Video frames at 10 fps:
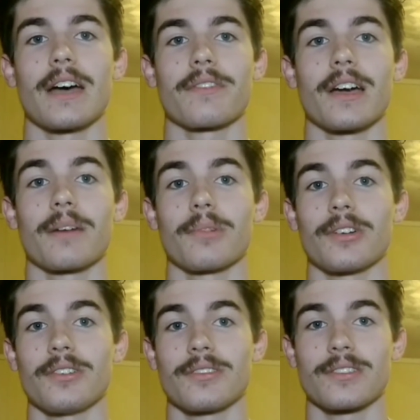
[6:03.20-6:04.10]
I've gotten
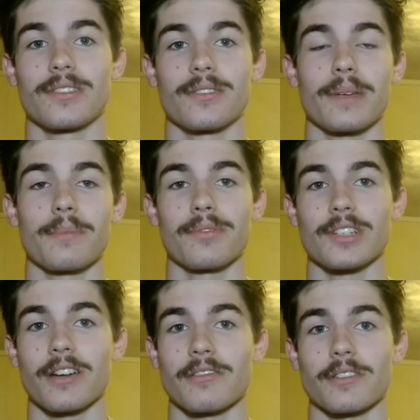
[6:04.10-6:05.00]
more used to people
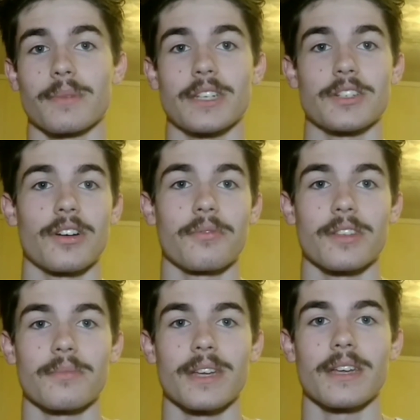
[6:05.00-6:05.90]
joking with me, trolling
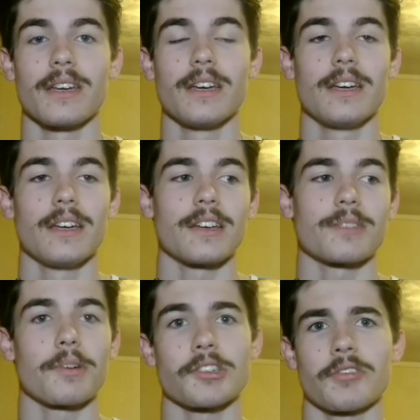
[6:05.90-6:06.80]
with me.
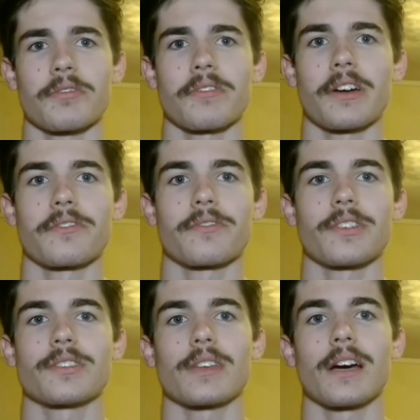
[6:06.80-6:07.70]
Especially when I
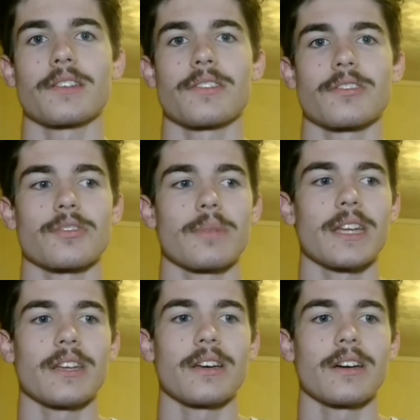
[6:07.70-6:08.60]
first got on social
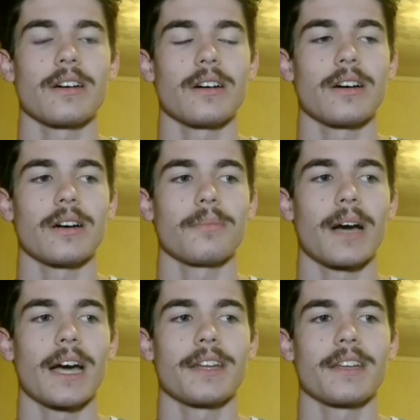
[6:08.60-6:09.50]
media,
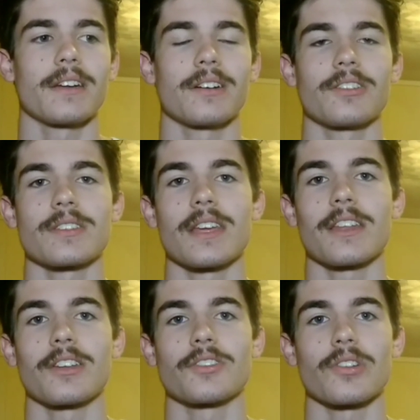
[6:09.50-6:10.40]
I didn't
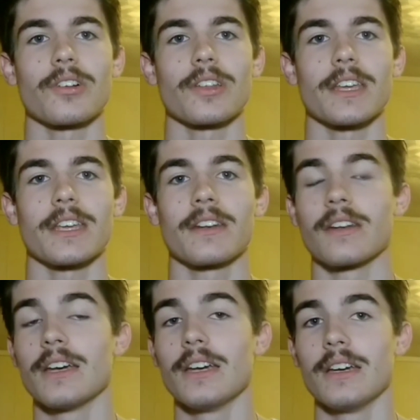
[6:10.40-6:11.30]
understand the trolling and
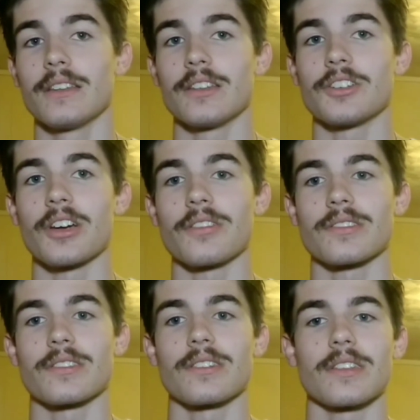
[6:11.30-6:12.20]
the
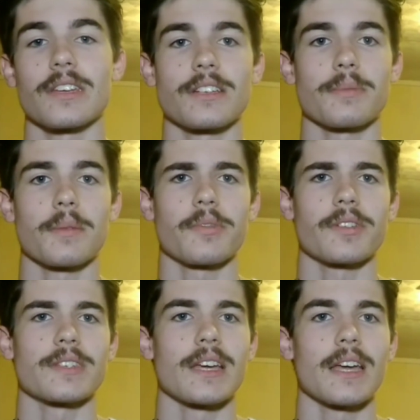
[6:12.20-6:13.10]
jokes and things people
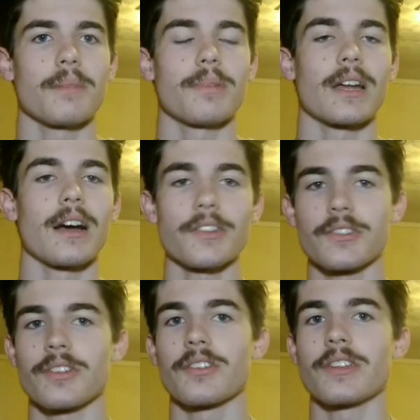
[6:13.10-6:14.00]
would say, but I
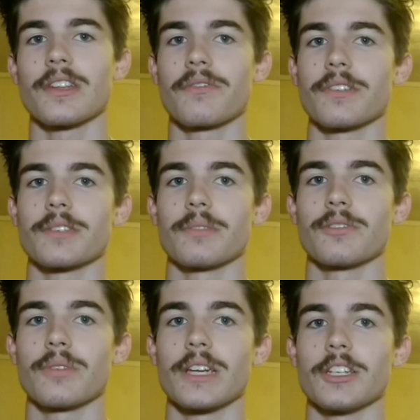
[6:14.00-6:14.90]
also know the difference
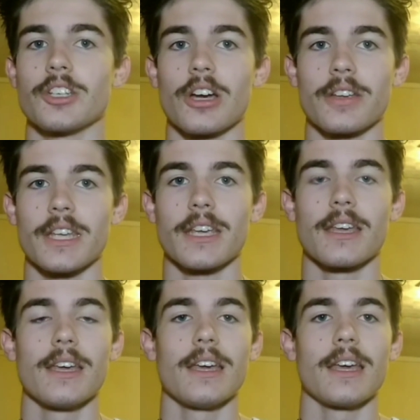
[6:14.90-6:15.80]
between joking